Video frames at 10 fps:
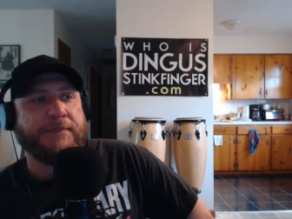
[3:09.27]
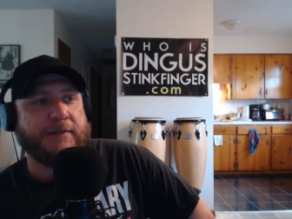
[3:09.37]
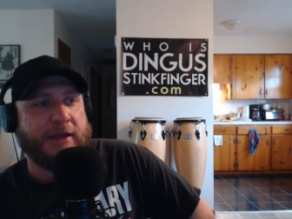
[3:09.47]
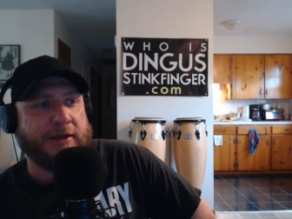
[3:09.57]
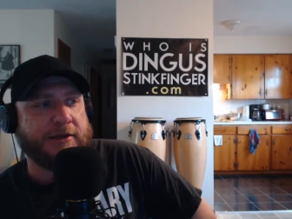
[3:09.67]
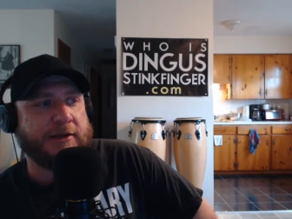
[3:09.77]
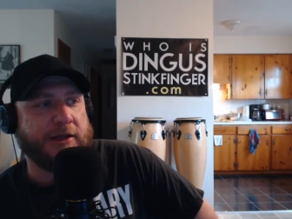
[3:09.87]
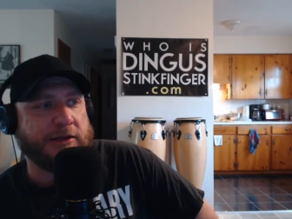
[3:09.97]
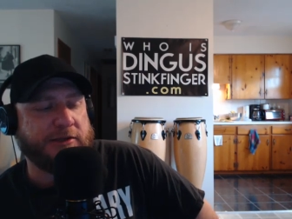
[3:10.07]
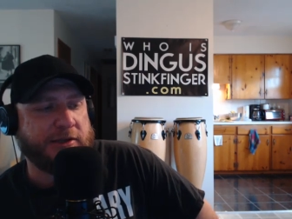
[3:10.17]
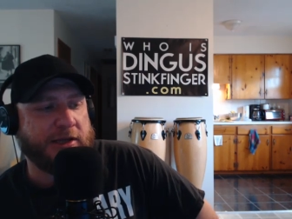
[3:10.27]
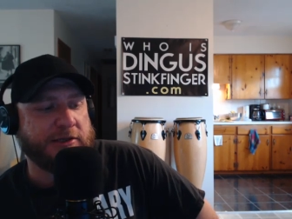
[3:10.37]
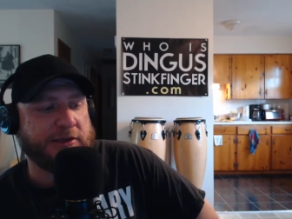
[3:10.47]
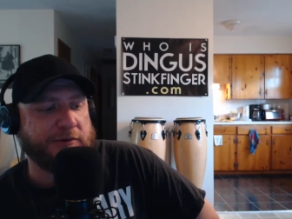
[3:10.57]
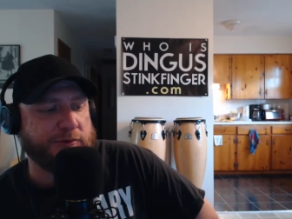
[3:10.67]
had
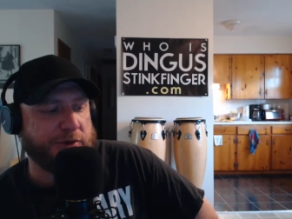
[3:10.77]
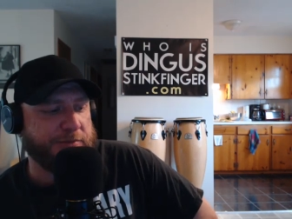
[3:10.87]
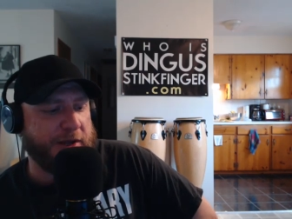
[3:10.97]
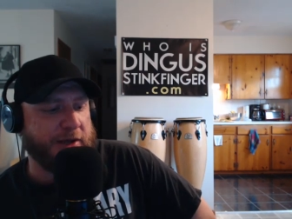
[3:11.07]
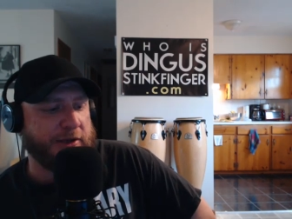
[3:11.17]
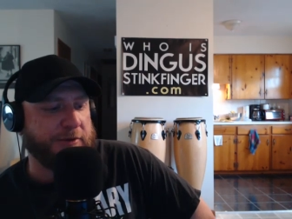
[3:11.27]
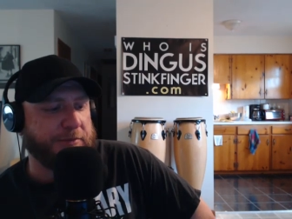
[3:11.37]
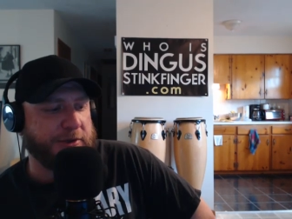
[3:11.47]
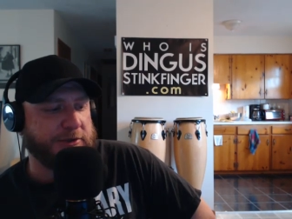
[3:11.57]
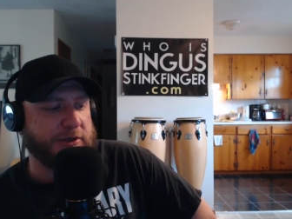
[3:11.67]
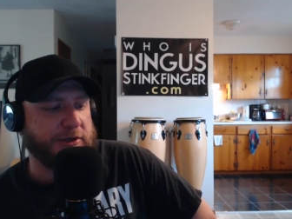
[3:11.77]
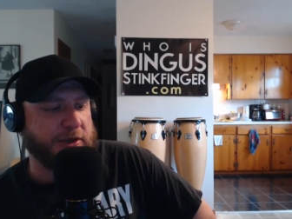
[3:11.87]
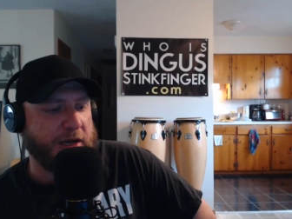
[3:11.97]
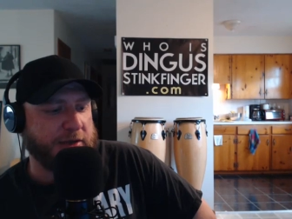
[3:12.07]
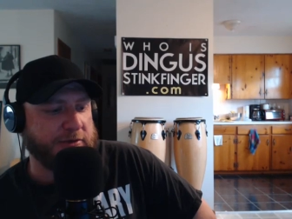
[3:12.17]
a tough trip down there, but
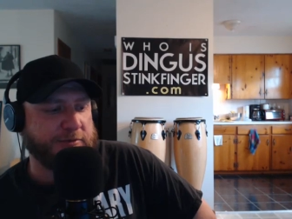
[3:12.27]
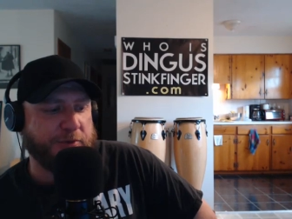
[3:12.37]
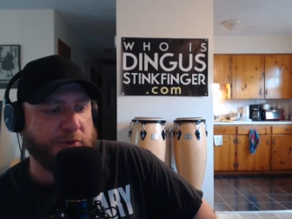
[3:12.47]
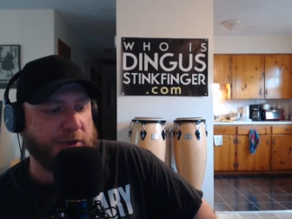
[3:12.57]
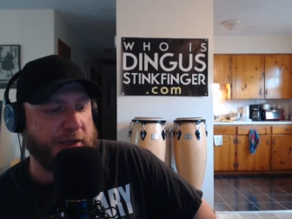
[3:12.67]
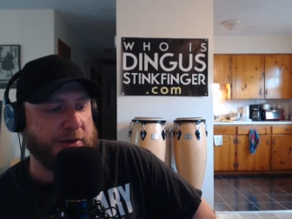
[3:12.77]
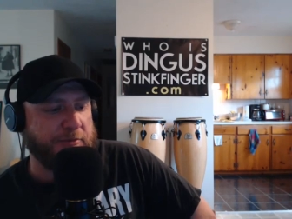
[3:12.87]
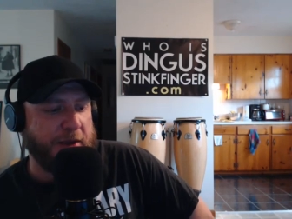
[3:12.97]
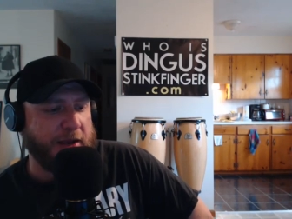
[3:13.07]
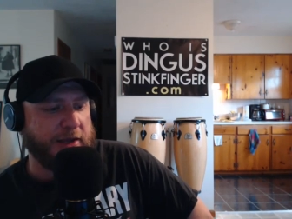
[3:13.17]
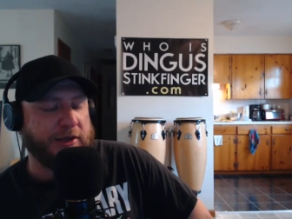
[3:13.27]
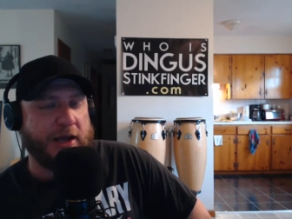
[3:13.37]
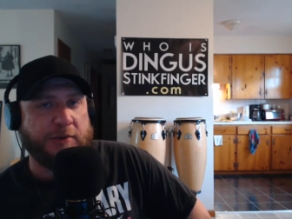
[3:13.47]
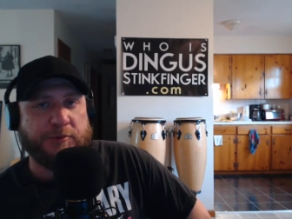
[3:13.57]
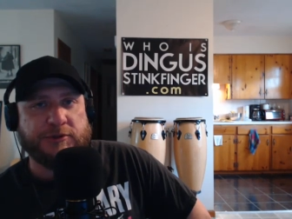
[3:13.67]
you guys pulled in, you made it, you
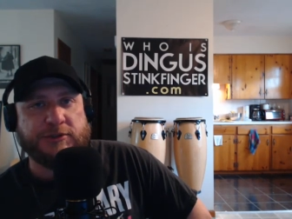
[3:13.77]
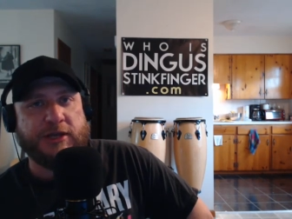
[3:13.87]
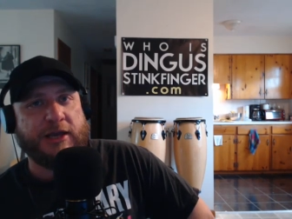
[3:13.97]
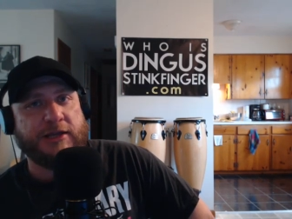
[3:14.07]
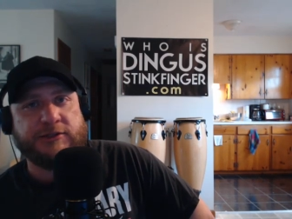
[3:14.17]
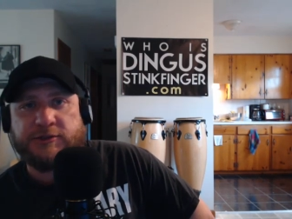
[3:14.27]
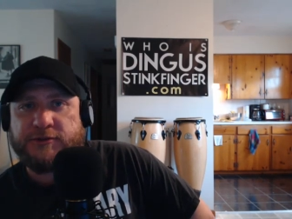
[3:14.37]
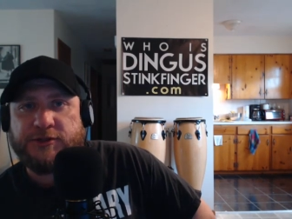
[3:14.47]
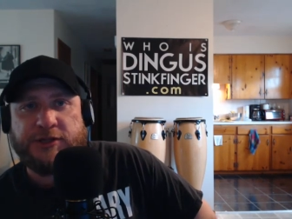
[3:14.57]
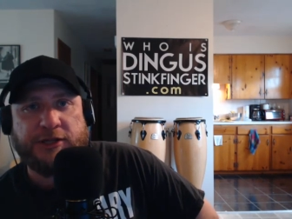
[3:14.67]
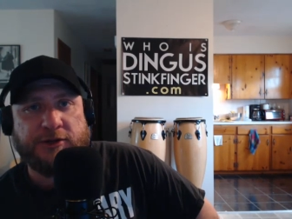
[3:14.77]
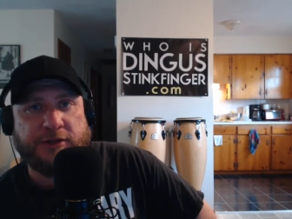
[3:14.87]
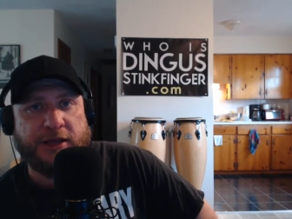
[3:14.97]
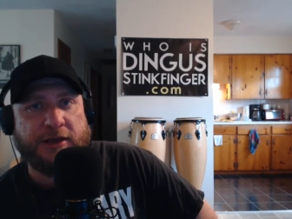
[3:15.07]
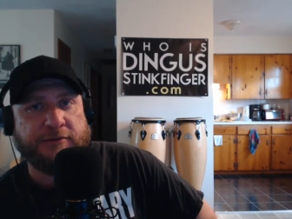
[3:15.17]
got up on stage, you did your
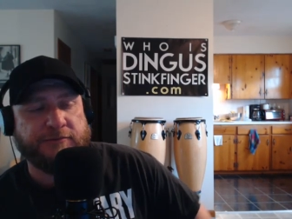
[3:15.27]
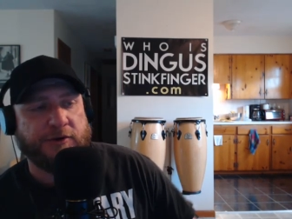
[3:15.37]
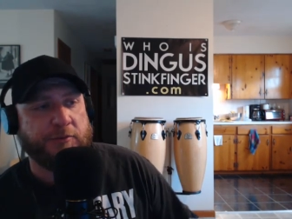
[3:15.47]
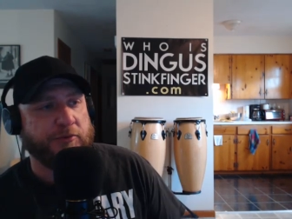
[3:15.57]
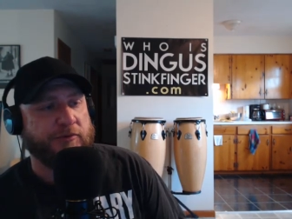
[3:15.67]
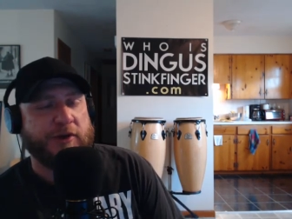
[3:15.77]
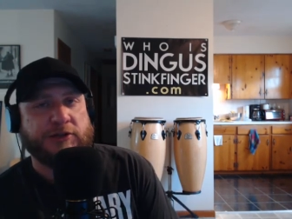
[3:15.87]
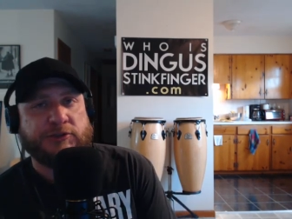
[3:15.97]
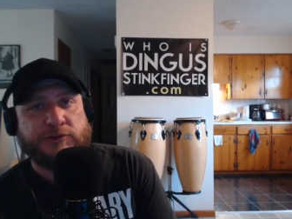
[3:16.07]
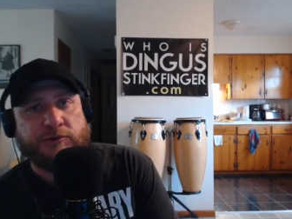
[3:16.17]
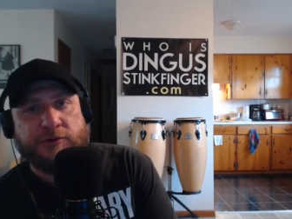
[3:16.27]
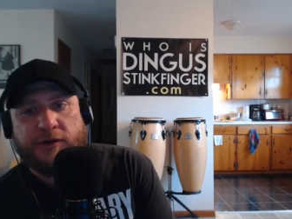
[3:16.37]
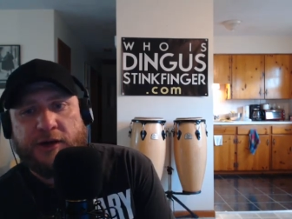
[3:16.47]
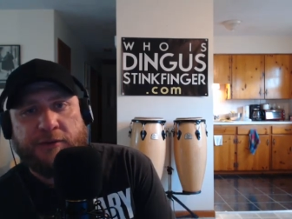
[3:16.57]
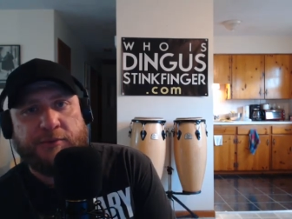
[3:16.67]
thing, very
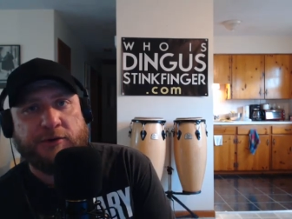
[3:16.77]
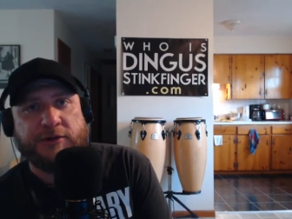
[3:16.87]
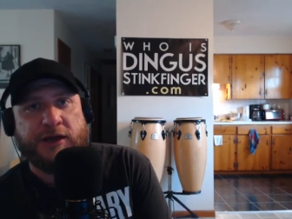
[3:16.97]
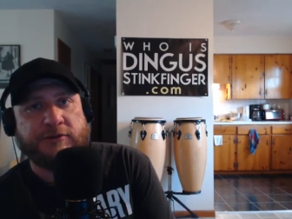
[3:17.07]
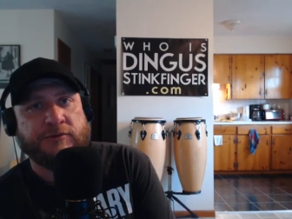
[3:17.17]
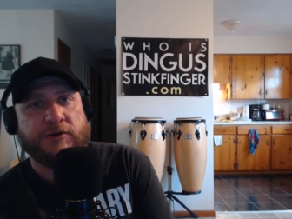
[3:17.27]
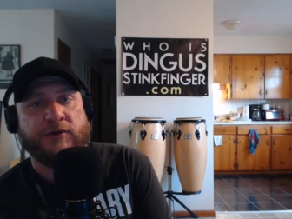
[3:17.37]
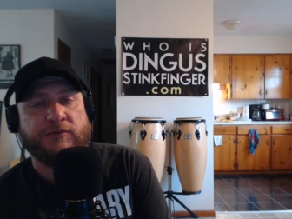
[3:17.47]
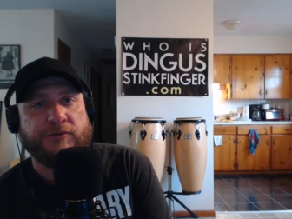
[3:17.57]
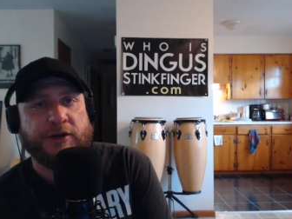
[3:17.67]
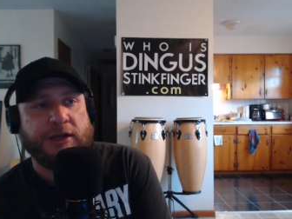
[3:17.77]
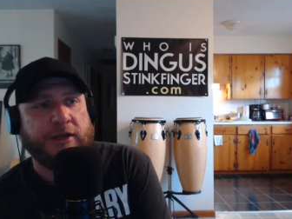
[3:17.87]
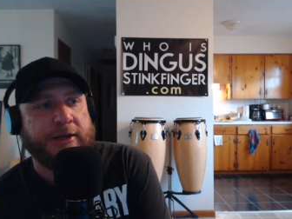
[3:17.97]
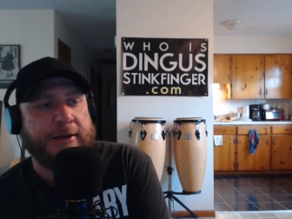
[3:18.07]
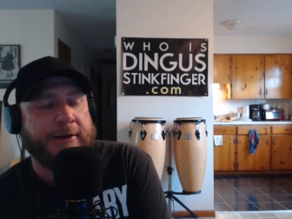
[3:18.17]
professional. Both guys very funny.
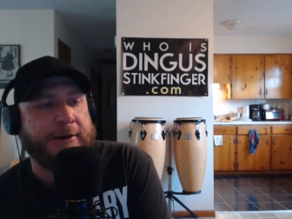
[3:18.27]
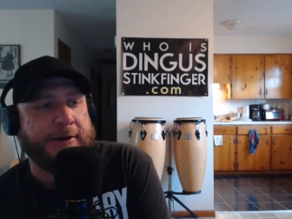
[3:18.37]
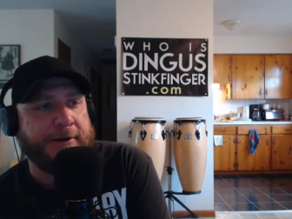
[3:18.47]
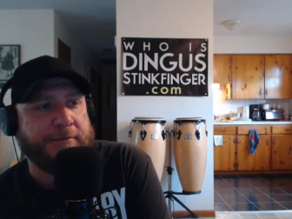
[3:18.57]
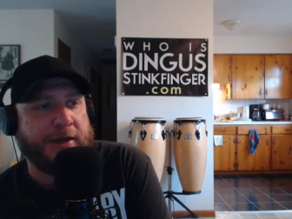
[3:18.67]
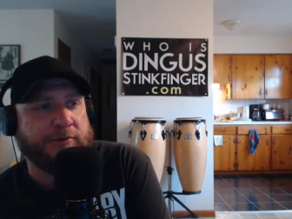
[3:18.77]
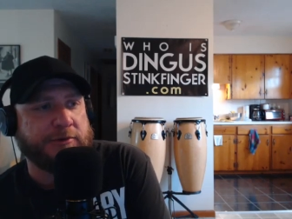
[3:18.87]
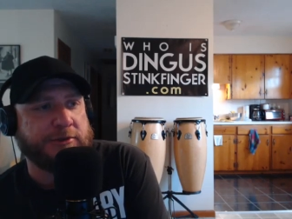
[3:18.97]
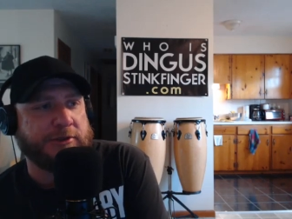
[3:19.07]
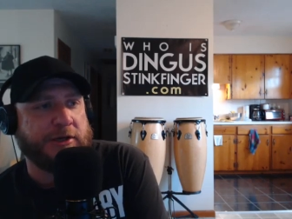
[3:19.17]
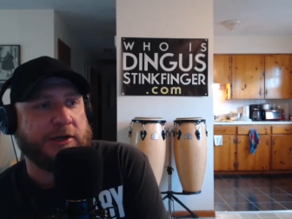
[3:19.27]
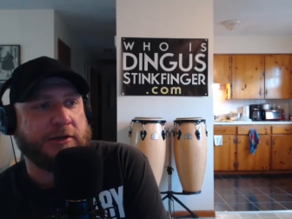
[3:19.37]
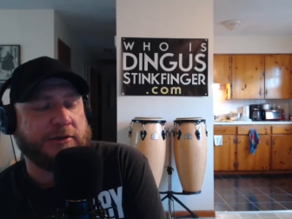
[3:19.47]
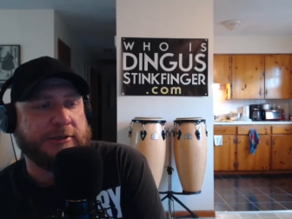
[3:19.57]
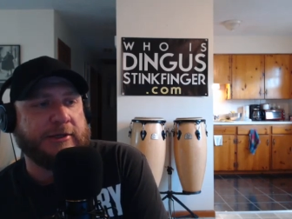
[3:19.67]
That was
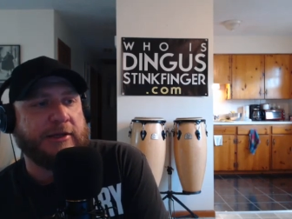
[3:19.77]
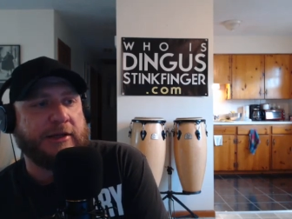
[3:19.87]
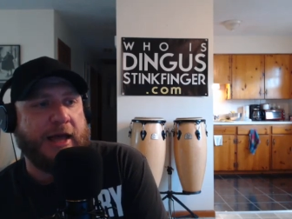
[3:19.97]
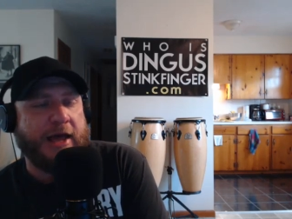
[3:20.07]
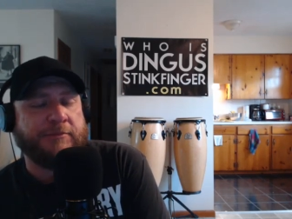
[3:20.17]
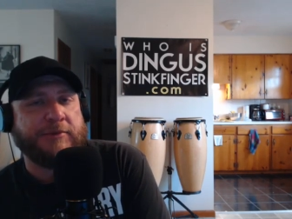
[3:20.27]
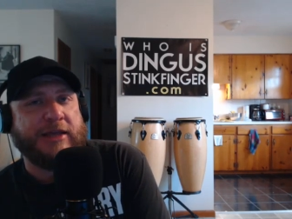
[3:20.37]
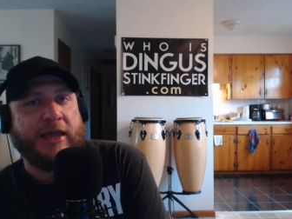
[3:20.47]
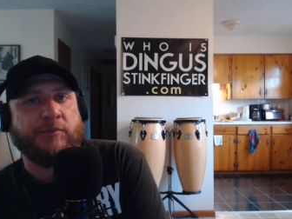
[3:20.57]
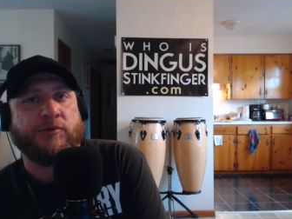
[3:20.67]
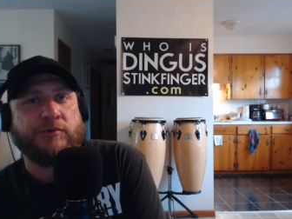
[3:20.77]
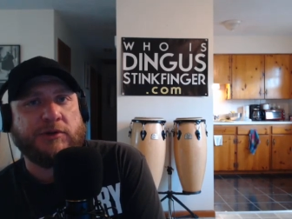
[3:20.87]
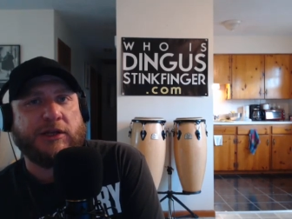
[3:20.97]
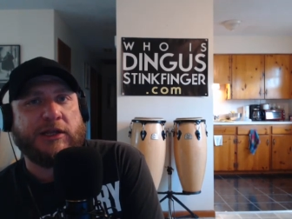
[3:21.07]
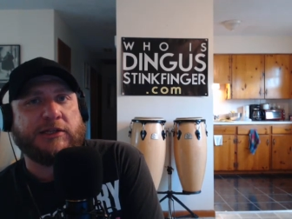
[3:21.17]
Adam Gabel
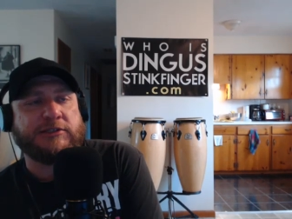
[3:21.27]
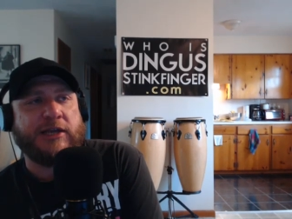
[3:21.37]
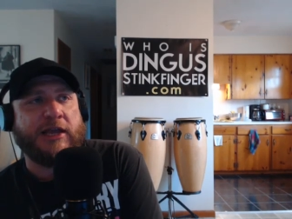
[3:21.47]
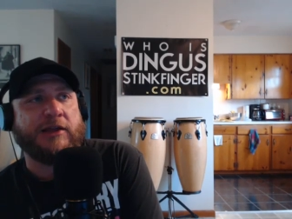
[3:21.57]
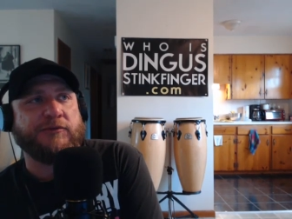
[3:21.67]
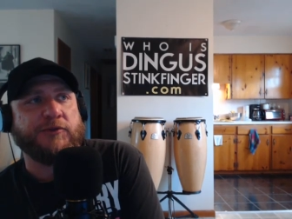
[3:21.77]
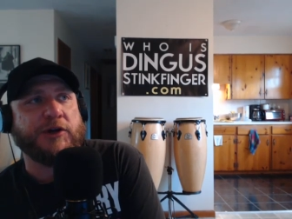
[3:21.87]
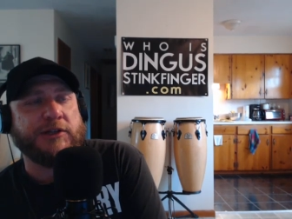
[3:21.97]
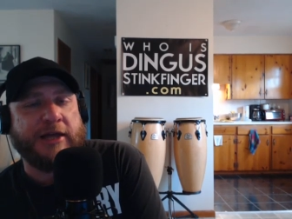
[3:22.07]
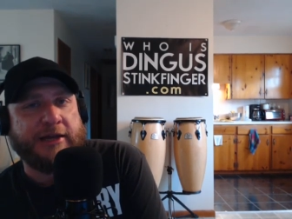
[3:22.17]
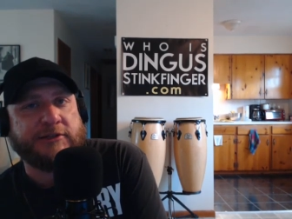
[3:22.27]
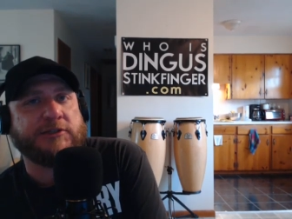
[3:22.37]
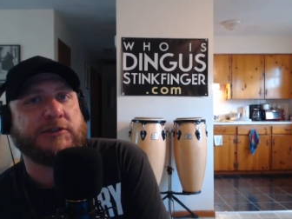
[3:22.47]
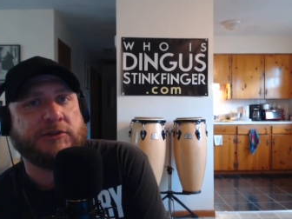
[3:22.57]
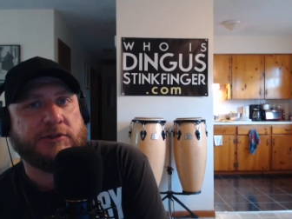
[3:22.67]
and Dan
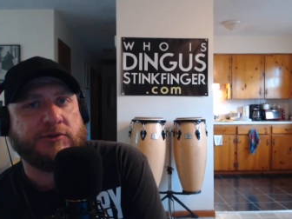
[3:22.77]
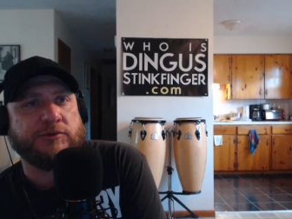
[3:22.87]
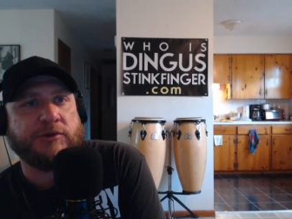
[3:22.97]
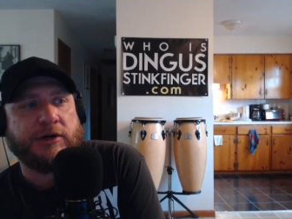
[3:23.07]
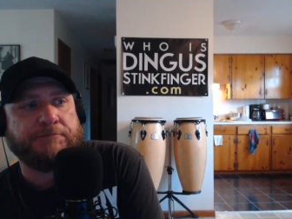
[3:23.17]
Frigolette, who